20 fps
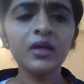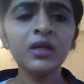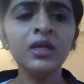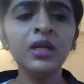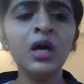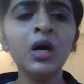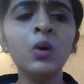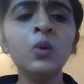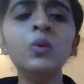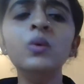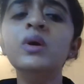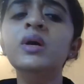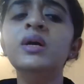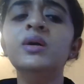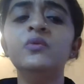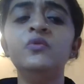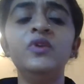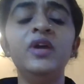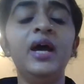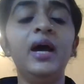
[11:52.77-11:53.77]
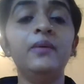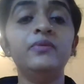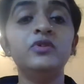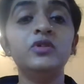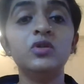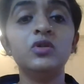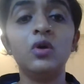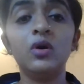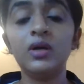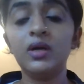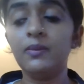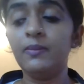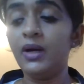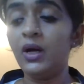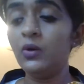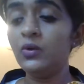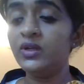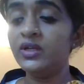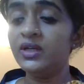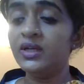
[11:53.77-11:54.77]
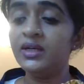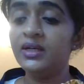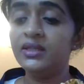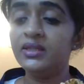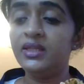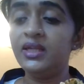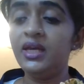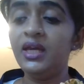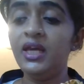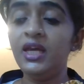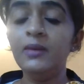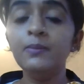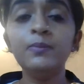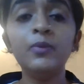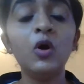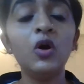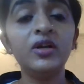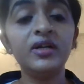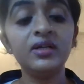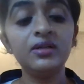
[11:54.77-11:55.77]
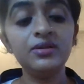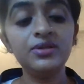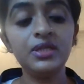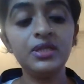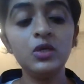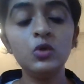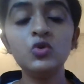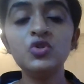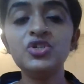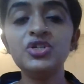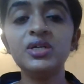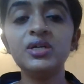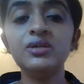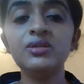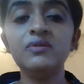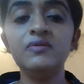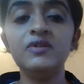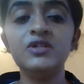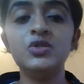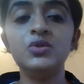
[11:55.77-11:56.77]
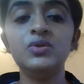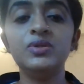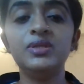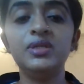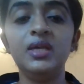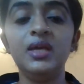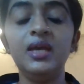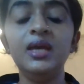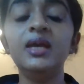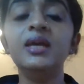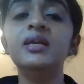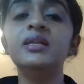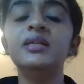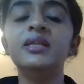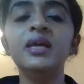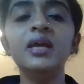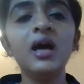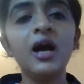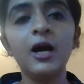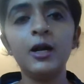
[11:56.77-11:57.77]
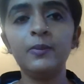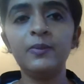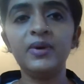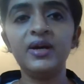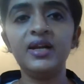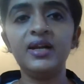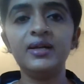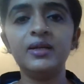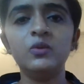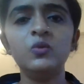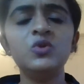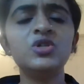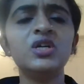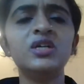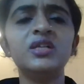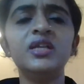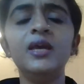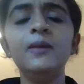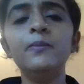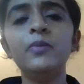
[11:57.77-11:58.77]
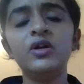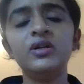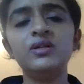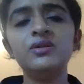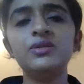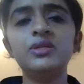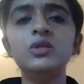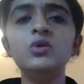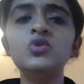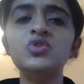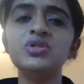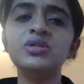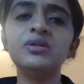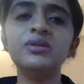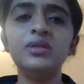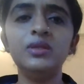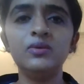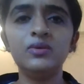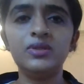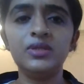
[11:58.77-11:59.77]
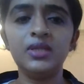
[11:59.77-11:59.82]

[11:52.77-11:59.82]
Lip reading: Now we have to talk about the important sutures which you see in the hard palate. Which are the important sutures you